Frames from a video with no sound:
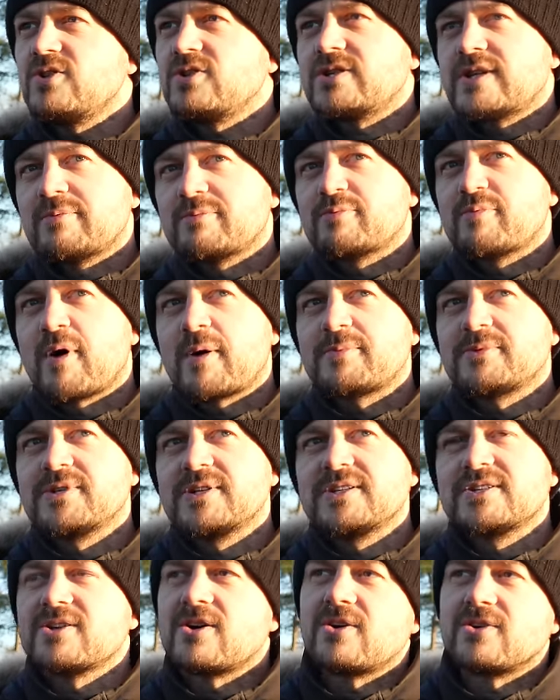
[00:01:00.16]
you're James
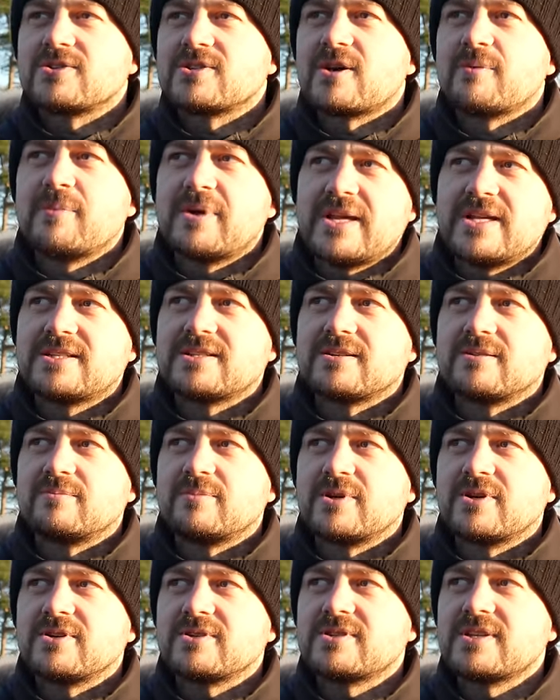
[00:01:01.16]
Pupsies or Tom Heaton,
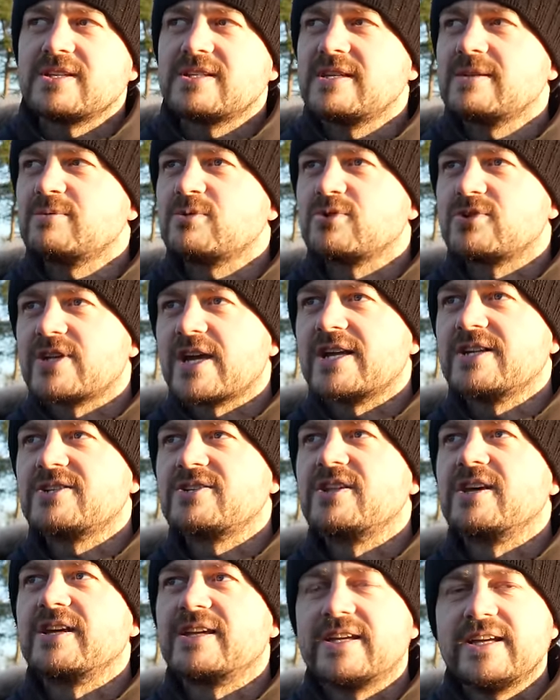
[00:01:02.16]
because they seem to change
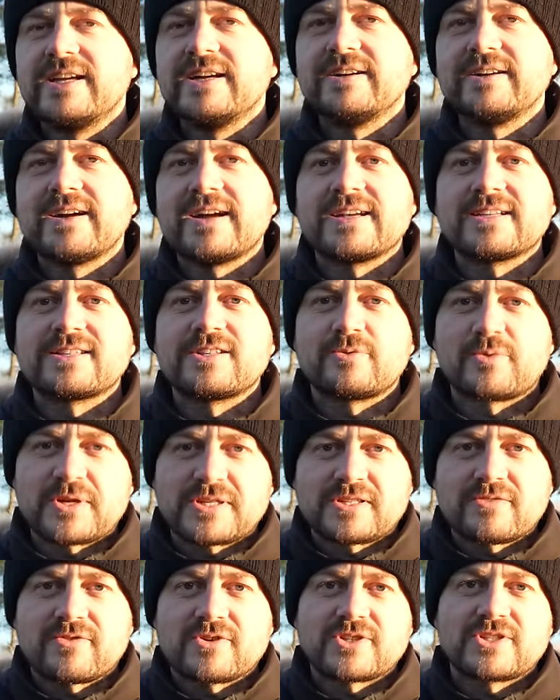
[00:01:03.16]
their gear as the
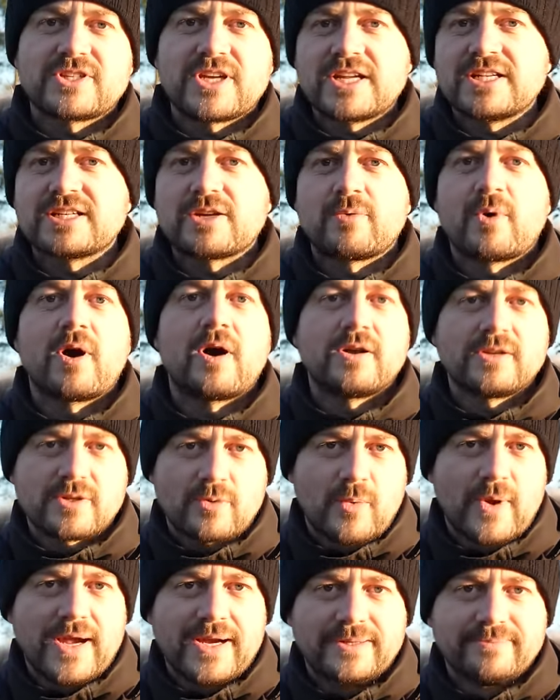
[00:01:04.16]
rest of us change our
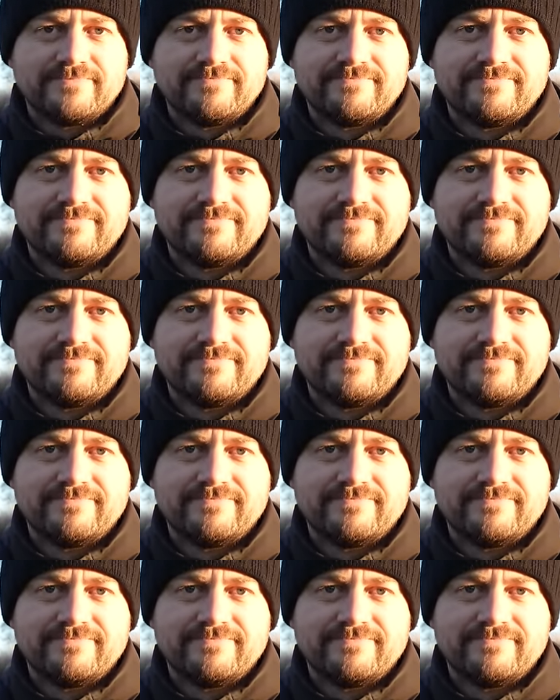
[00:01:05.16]
underwear.